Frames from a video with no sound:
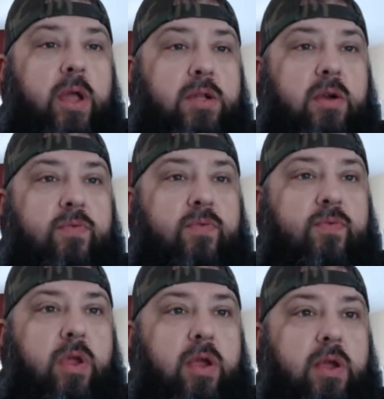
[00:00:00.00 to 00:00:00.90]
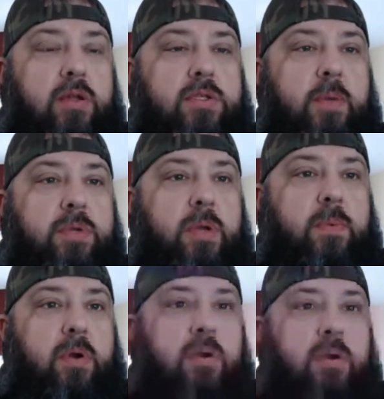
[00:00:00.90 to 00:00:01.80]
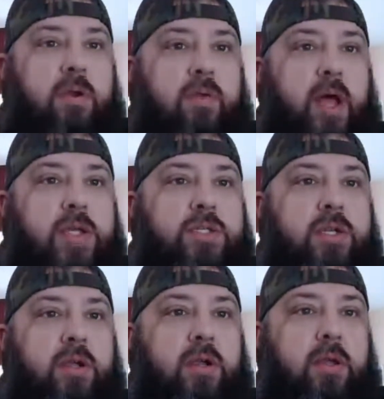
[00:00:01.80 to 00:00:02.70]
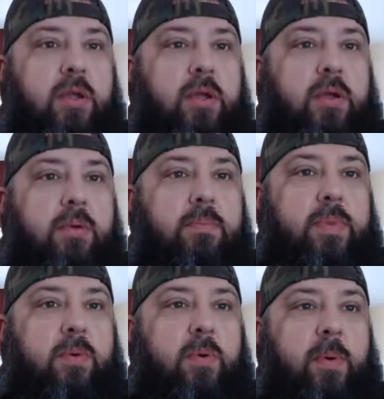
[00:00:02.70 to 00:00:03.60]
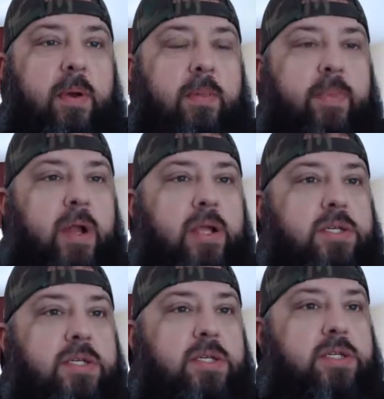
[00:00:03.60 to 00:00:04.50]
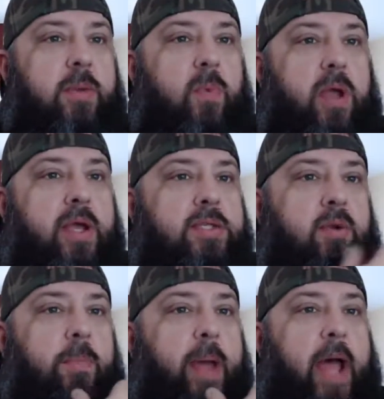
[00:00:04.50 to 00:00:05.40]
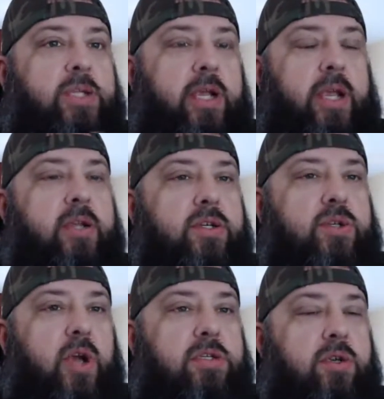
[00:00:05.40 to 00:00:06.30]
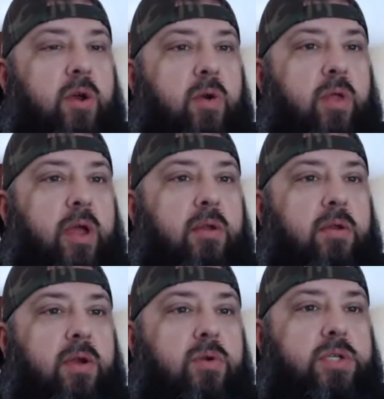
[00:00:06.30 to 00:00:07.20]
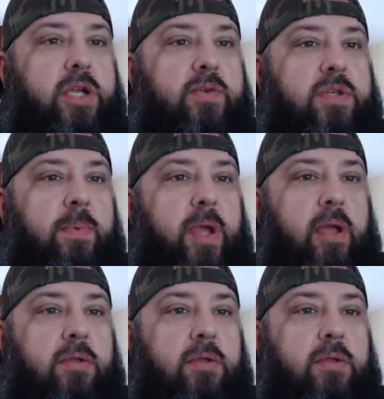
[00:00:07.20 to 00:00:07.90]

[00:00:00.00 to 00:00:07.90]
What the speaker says: I turned 40 in September of last year. But one of my buddies, he's the same way. He's a little patchy. He just tries to grow like a little goatee of some kind.